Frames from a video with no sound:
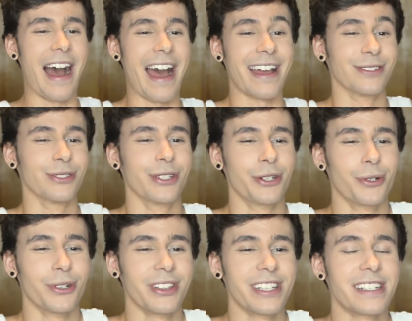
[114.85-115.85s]
I
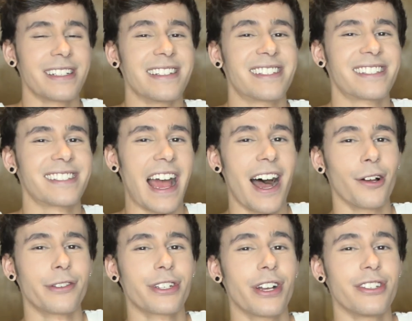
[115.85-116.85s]
literally
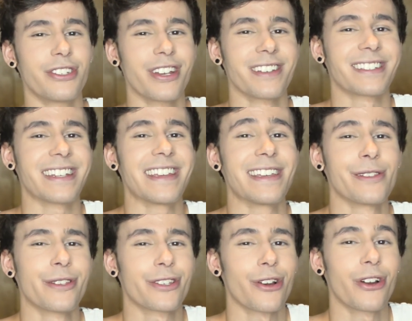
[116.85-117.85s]
nostalgia just
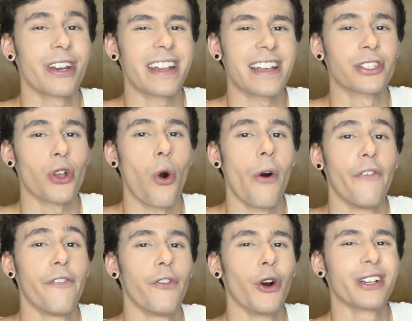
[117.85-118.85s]
inserted its whole
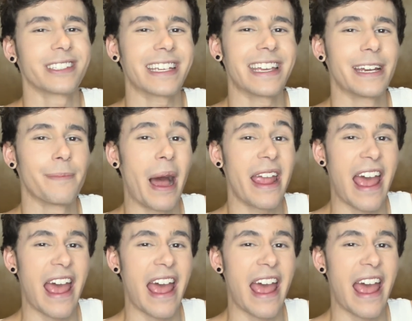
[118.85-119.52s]
foot in my